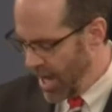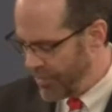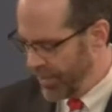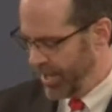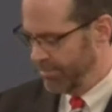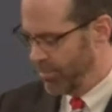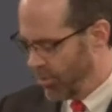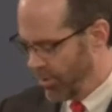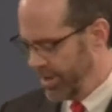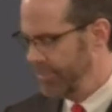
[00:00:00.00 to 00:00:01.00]
nothing
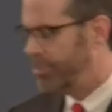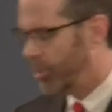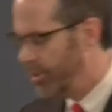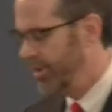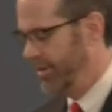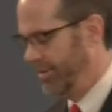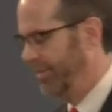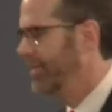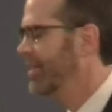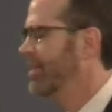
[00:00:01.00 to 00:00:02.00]
more
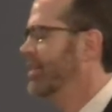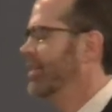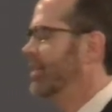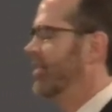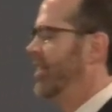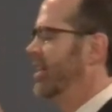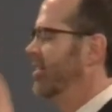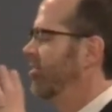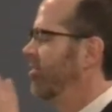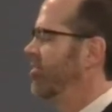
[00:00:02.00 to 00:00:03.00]
important
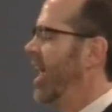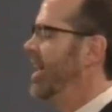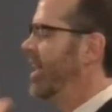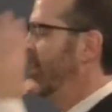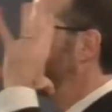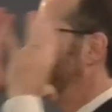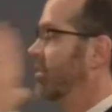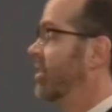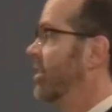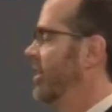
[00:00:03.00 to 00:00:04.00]
than a steady
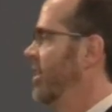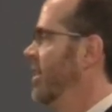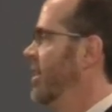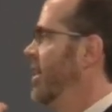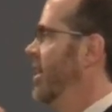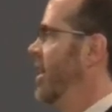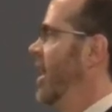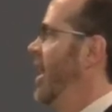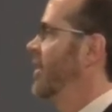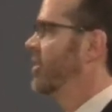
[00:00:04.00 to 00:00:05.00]
look
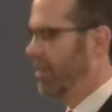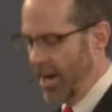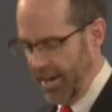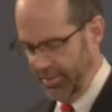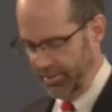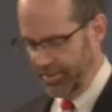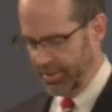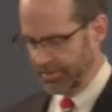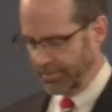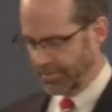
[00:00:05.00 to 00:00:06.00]
at
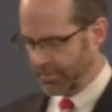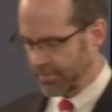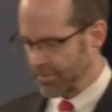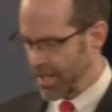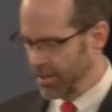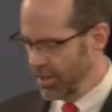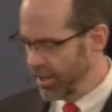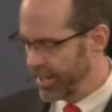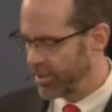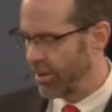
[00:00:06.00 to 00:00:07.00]
Christ.
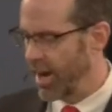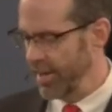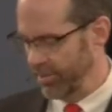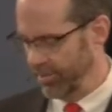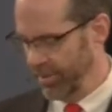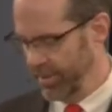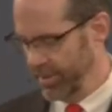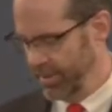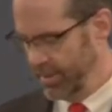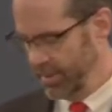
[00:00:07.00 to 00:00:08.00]
Look at Christ.
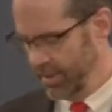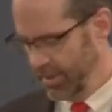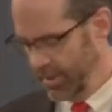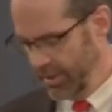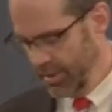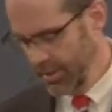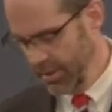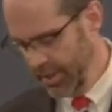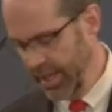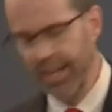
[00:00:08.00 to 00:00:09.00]

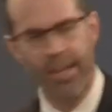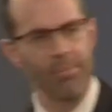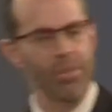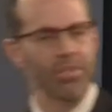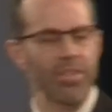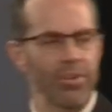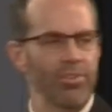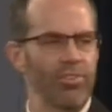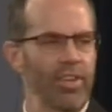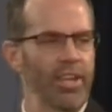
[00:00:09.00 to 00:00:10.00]
In him, there's
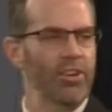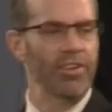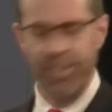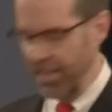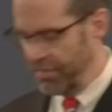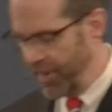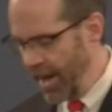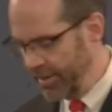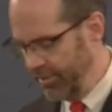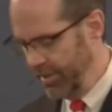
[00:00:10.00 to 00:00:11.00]
no sin or
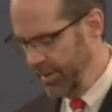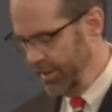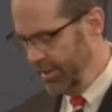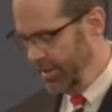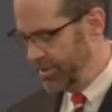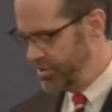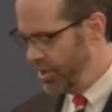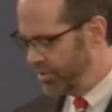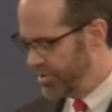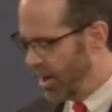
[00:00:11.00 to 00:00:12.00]
defect. There's
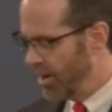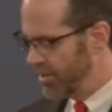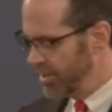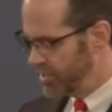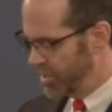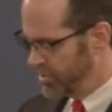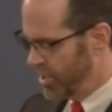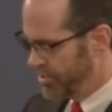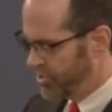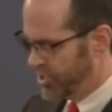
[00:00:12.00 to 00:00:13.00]
no darkness.
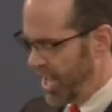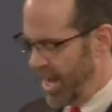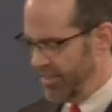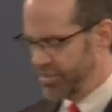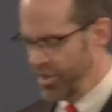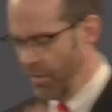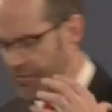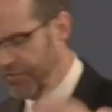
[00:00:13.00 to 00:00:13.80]
There's no stain. There's no